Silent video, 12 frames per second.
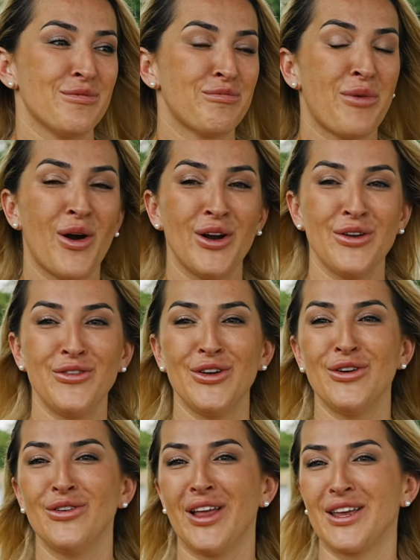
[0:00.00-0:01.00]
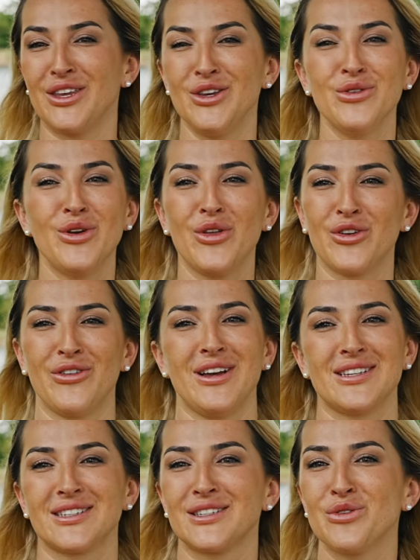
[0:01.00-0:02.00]
part of you, like, you know the
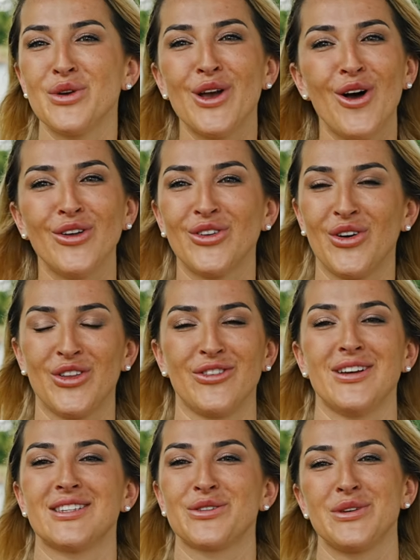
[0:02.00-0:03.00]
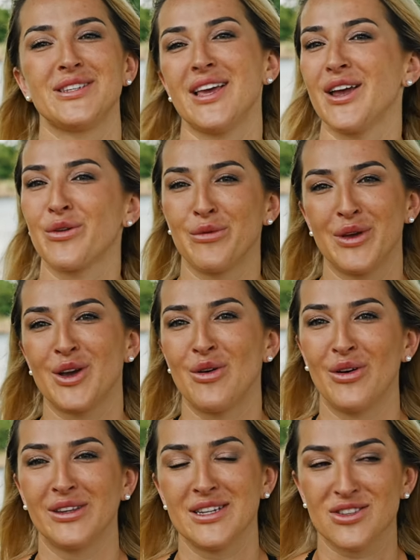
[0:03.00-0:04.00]
risks. We all know the risks we take when we go
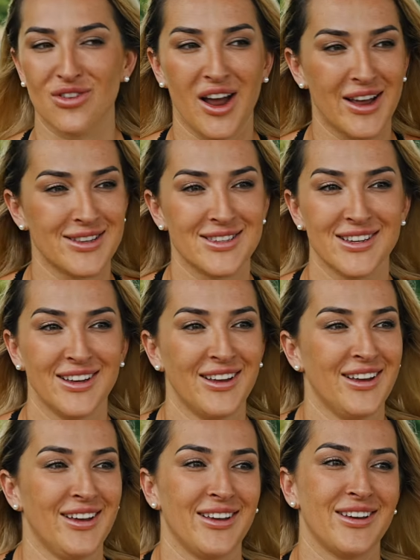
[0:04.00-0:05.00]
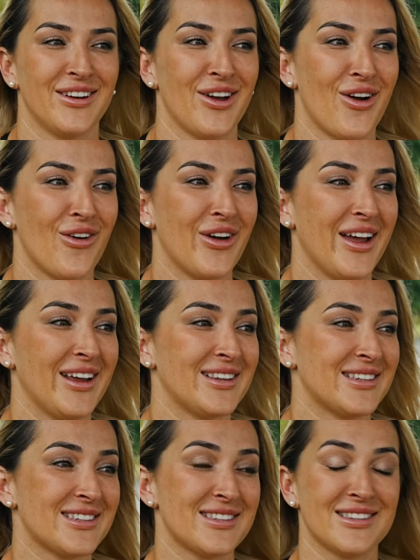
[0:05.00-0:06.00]
on these rides. You know,
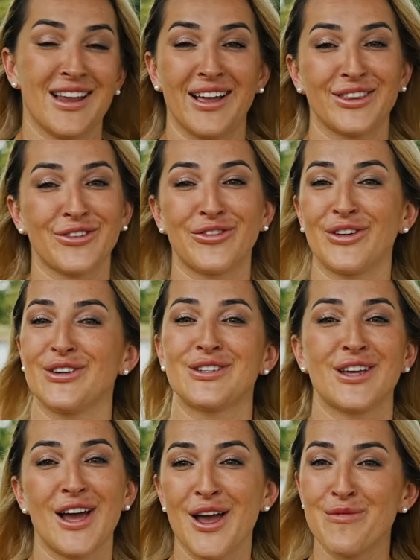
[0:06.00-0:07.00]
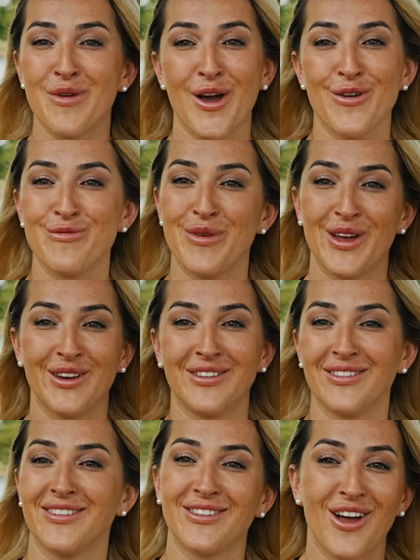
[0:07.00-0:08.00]
it's not the first time I've been
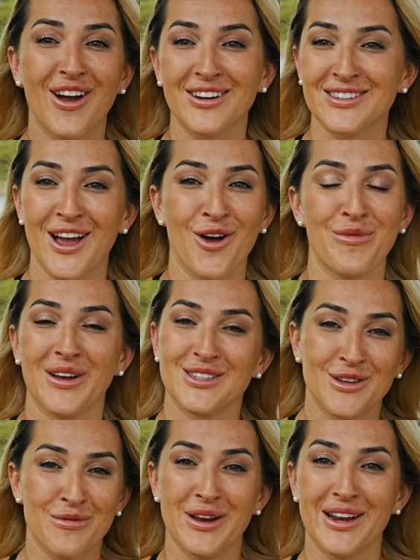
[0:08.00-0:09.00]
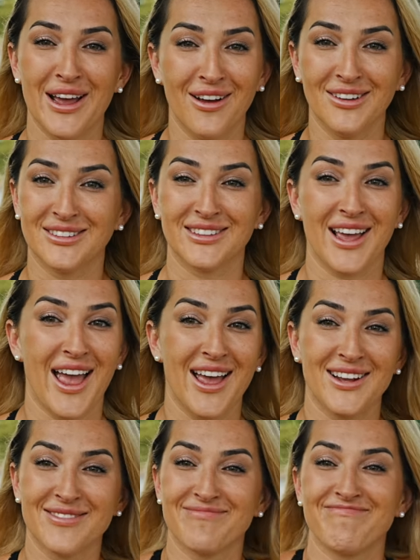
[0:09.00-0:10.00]
knocked out by somebody else,
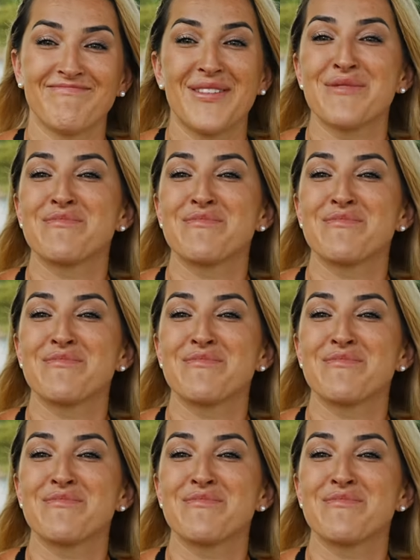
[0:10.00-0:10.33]
and it